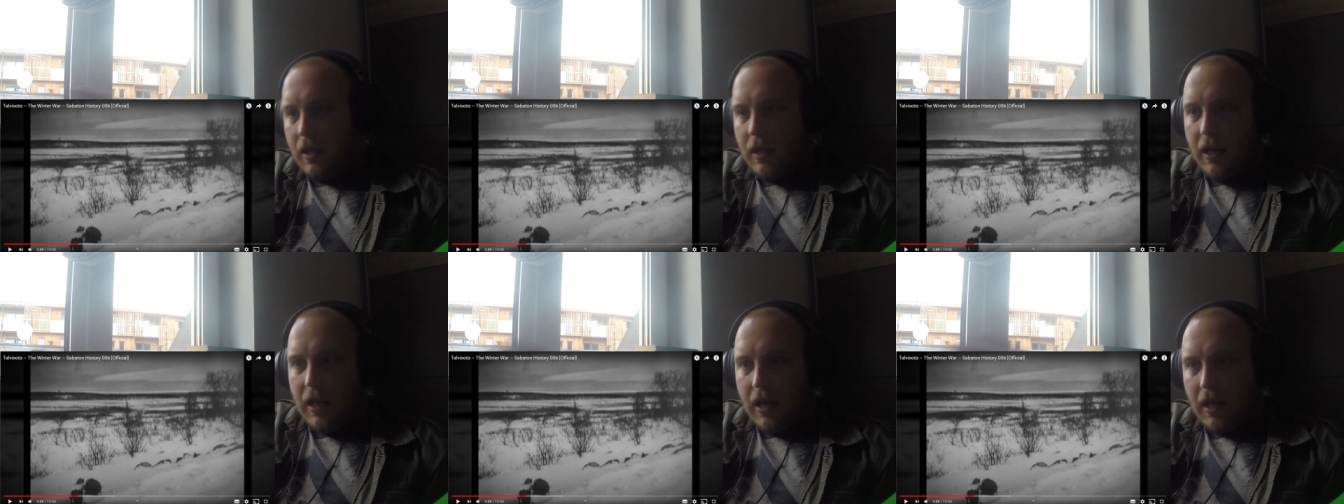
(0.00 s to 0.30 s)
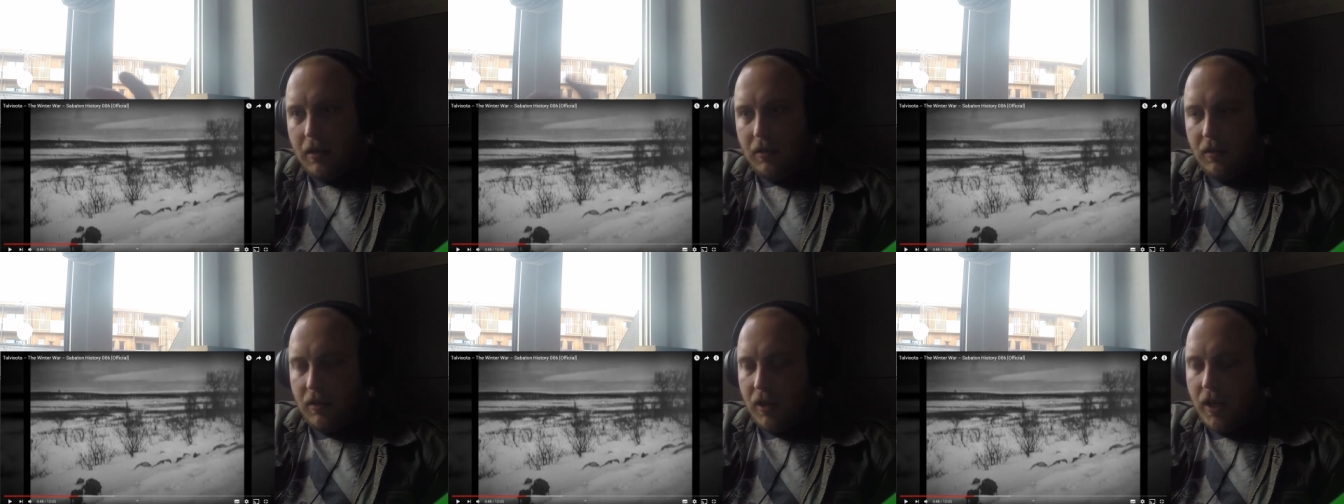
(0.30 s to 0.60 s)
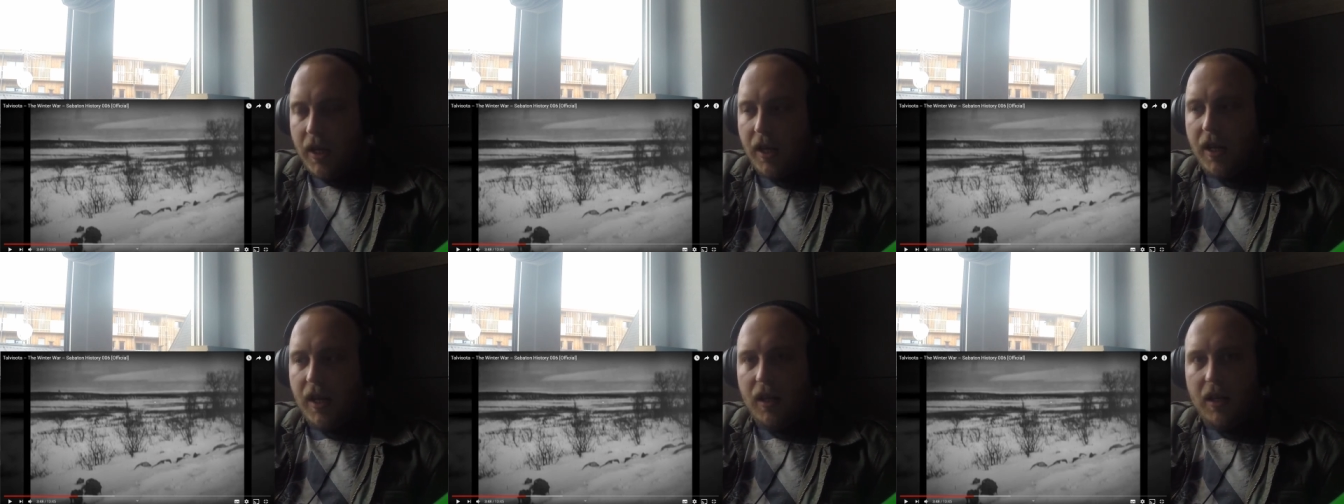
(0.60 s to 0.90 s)
the
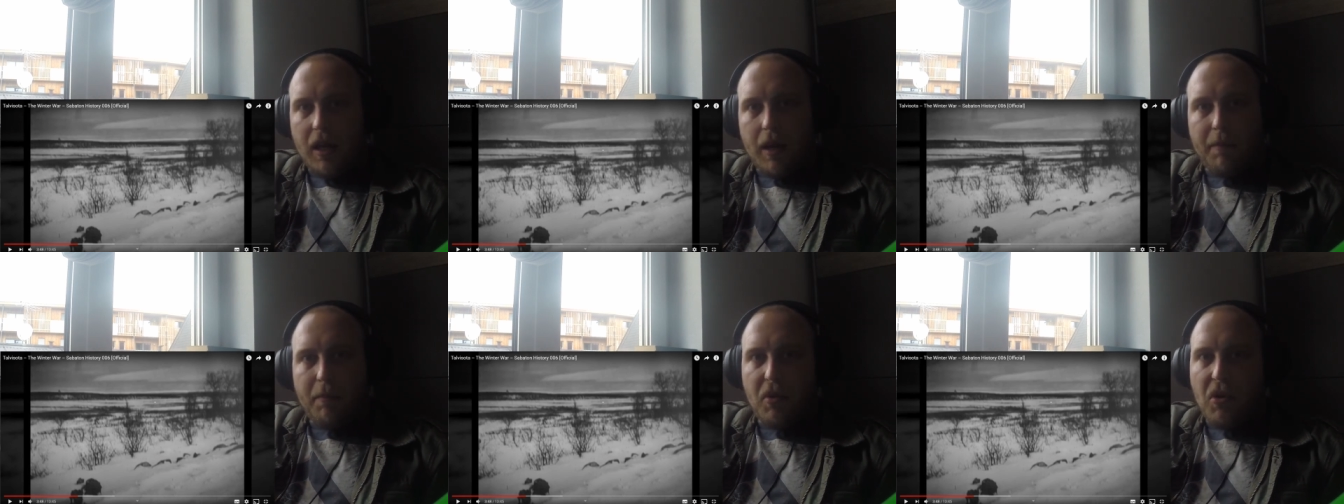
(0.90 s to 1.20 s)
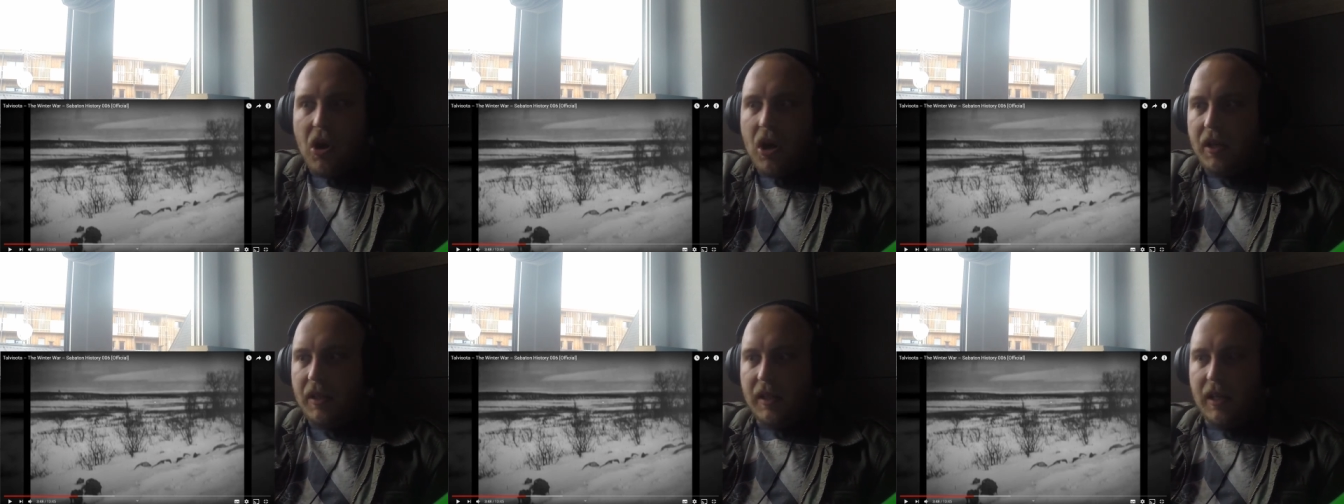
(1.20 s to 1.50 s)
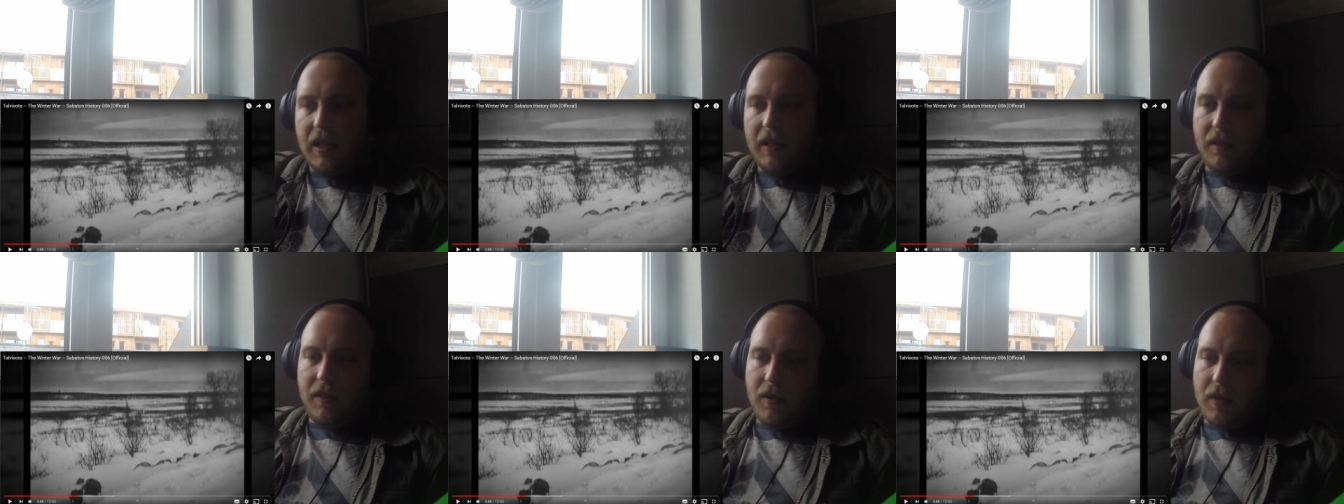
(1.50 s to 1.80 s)
Karelia part
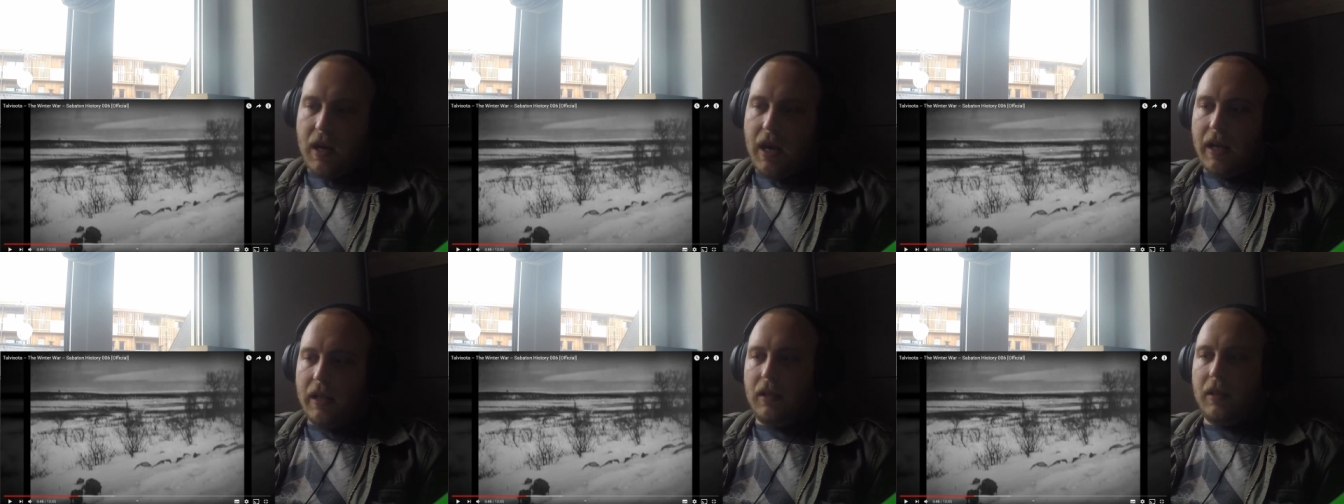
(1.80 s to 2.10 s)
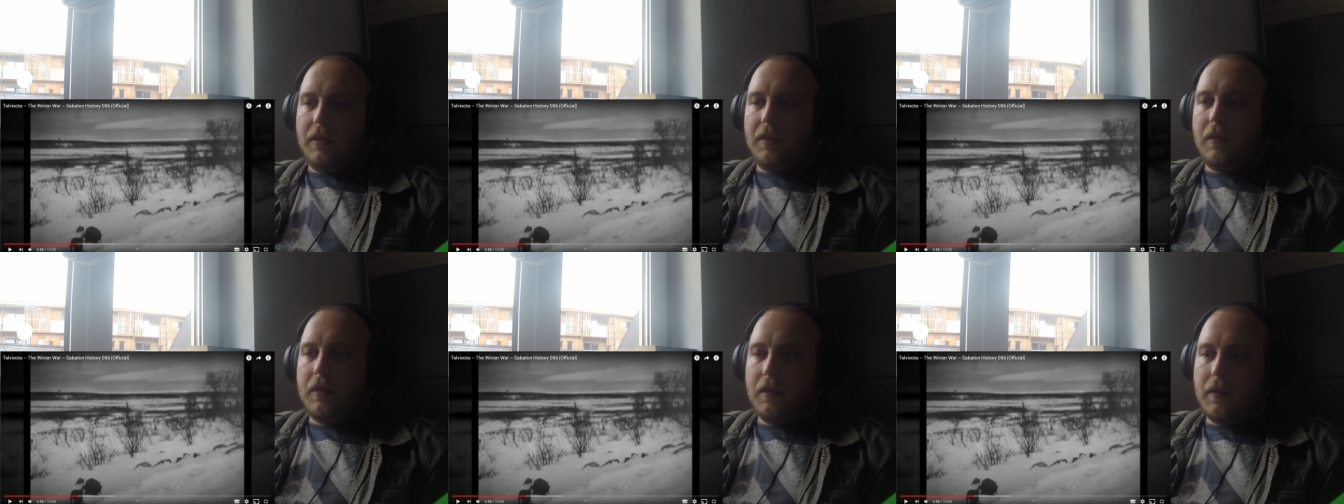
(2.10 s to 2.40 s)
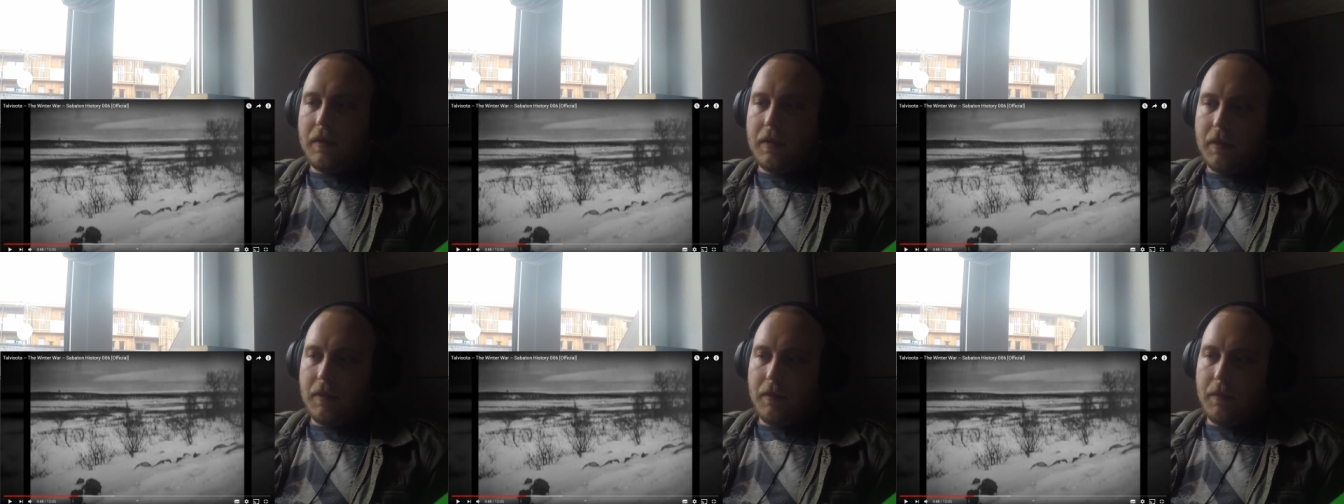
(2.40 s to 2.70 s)
and the
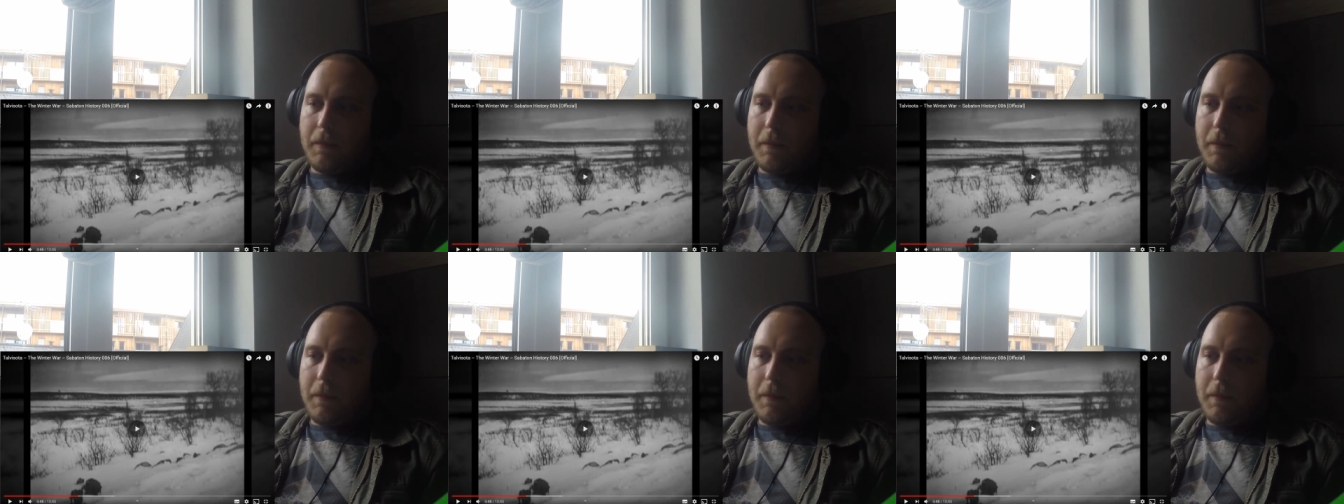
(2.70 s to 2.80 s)
islands.